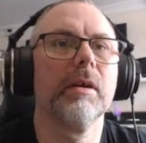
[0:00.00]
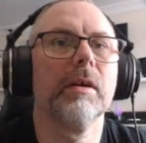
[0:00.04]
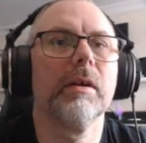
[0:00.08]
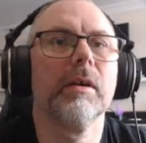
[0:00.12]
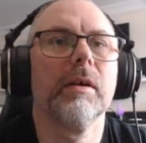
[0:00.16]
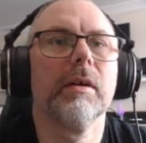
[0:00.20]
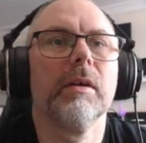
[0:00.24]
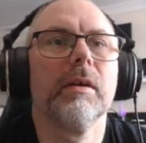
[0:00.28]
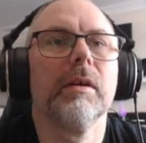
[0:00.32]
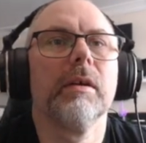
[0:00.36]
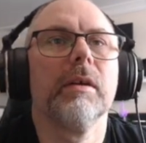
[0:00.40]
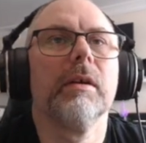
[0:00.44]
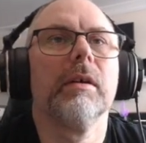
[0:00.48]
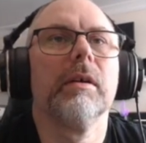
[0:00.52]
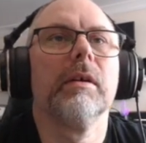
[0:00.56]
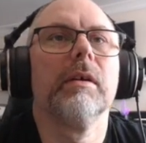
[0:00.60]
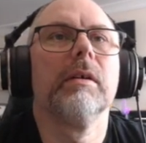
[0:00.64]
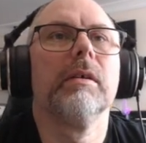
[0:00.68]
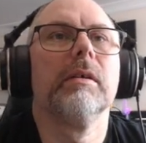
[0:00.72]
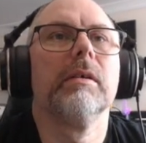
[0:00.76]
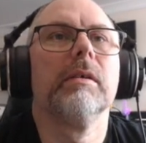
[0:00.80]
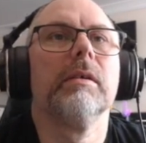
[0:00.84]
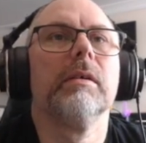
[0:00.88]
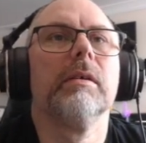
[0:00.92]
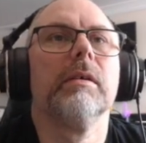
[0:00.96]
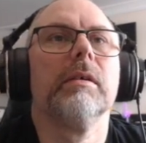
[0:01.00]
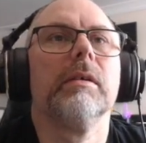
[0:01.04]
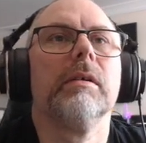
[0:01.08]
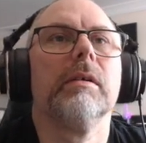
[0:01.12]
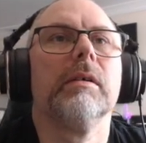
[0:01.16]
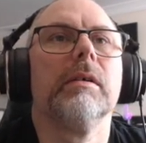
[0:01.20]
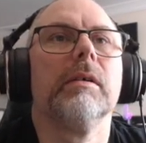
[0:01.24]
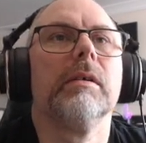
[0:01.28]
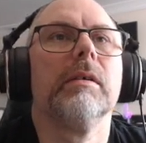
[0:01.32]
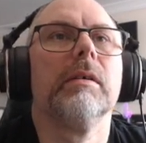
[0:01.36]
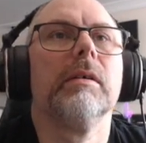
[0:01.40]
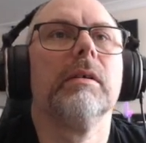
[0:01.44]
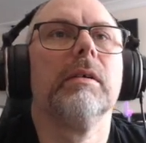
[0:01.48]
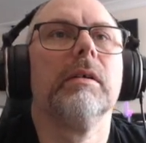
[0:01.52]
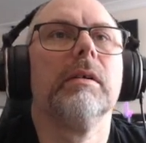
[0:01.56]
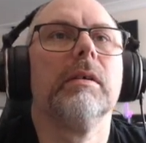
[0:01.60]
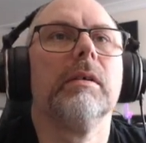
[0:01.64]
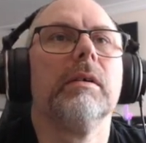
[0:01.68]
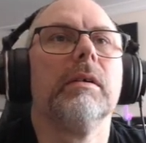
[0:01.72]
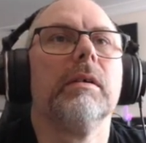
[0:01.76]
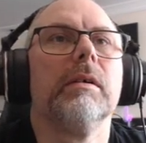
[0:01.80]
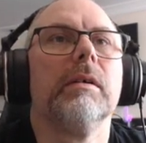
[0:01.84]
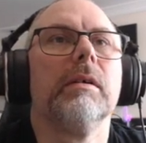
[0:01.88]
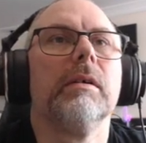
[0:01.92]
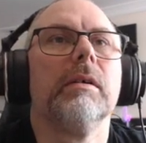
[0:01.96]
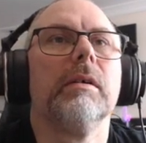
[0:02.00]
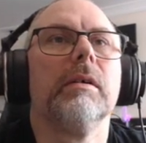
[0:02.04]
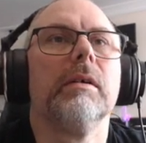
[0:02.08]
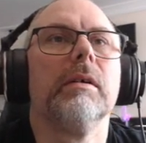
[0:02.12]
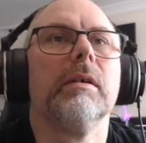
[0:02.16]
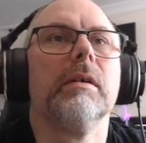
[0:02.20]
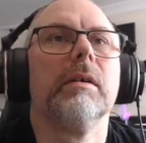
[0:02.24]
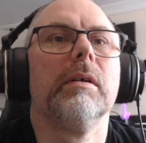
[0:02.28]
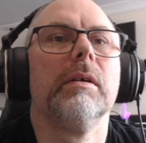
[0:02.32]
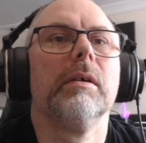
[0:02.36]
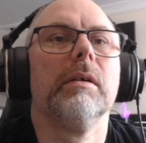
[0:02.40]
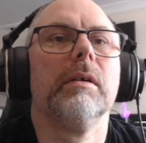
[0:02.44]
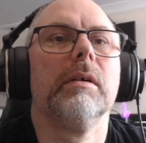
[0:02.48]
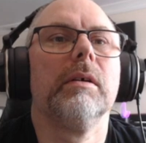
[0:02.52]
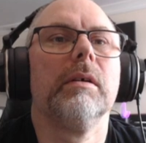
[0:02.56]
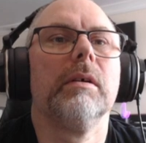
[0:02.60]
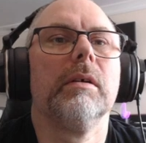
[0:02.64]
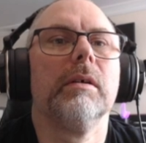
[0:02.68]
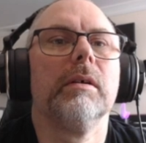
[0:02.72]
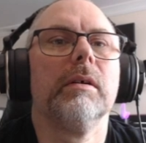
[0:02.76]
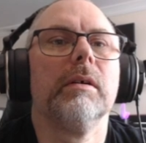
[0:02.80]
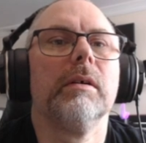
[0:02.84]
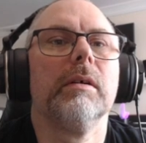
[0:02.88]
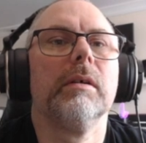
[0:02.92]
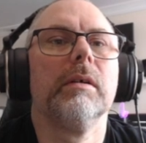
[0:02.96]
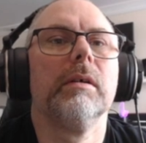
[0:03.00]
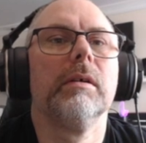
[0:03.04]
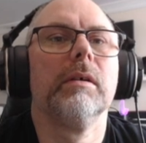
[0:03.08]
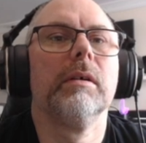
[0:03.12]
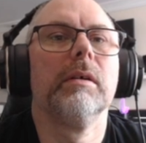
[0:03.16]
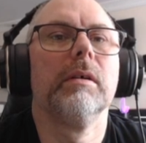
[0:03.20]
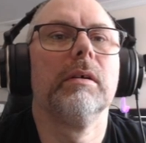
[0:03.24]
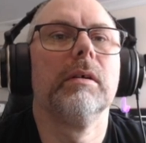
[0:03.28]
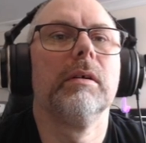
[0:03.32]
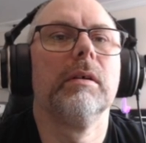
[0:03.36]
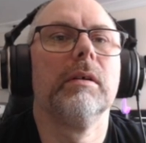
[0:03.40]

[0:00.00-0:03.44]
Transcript: No one is speaking in this clip.